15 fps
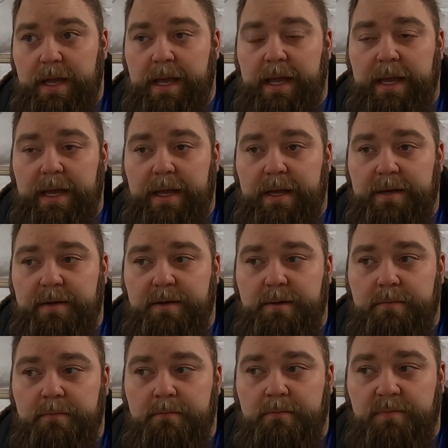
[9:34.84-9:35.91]
and
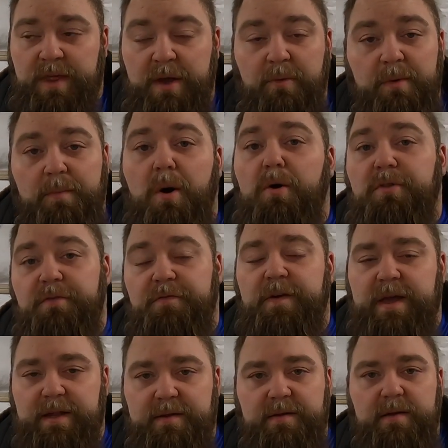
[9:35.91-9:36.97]
they would both
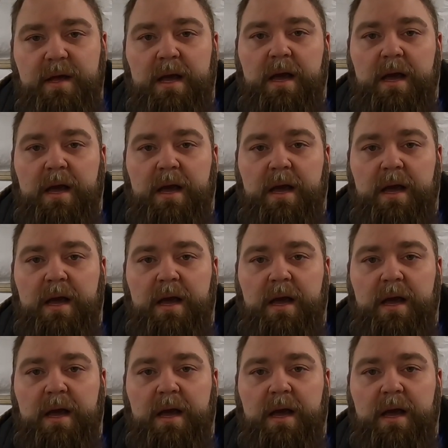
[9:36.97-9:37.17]
fit